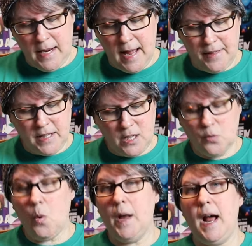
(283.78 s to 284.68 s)
Now this
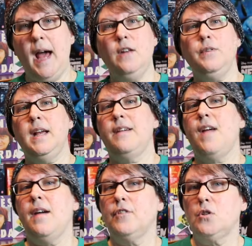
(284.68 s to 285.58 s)
is one, I don't think I've
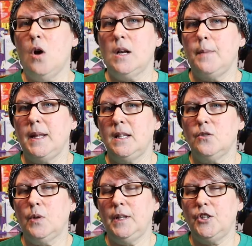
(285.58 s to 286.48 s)
ever talked about
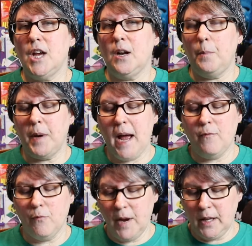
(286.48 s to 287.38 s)
this one on the channel, but I
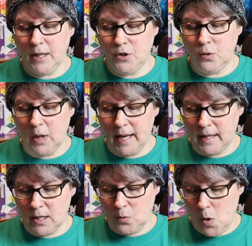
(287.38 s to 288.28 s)
really do like
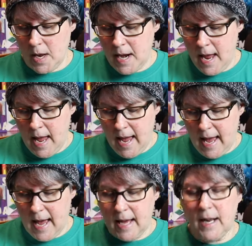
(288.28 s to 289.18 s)
this one.
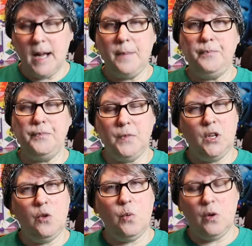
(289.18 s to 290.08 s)
And um,
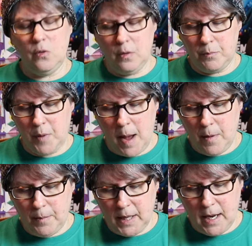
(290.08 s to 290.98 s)
you will
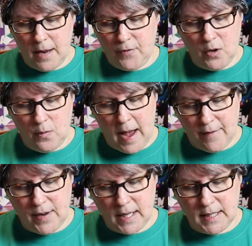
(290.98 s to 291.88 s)
probably, if you
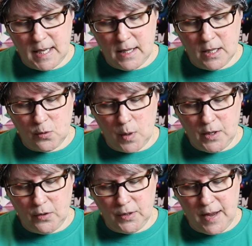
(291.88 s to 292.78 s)
have not seen this one,
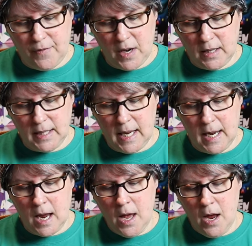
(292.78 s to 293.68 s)
you'll
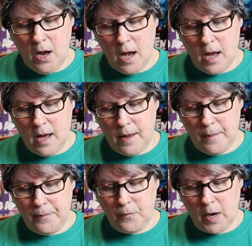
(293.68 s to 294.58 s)
definitely
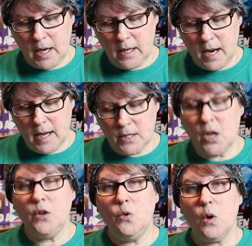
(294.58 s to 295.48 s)
um, recognize
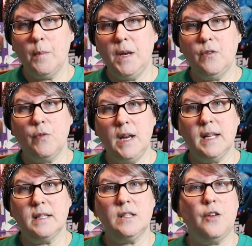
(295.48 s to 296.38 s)
Norman
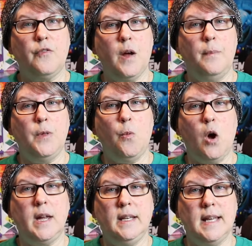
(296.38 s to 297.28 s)
Reedus from The
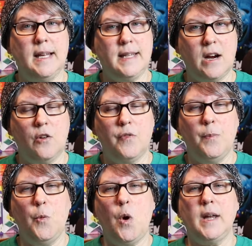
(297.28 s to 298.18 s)
Walking Dead, Daryl
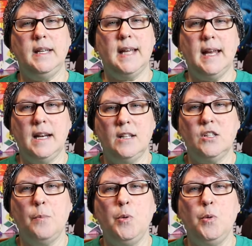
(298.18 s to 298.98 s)
from The Walking Dead, and it's The